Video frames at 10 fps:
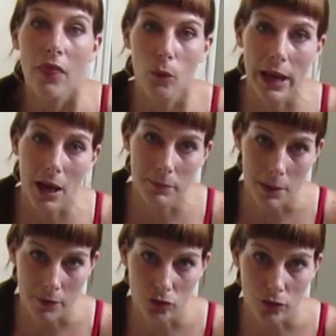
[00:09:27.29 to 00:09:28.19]
The way I'm
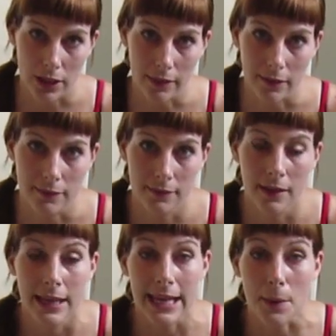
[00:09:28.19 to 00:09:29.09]
demonstrating
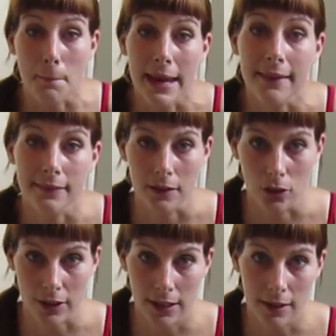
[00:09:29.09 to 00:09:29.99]
this, it makes it
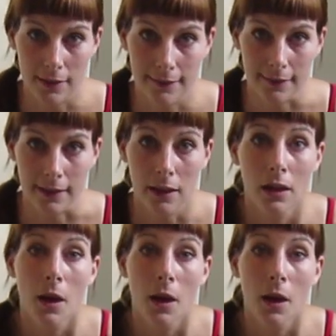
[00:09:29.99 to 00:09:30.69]
look easy.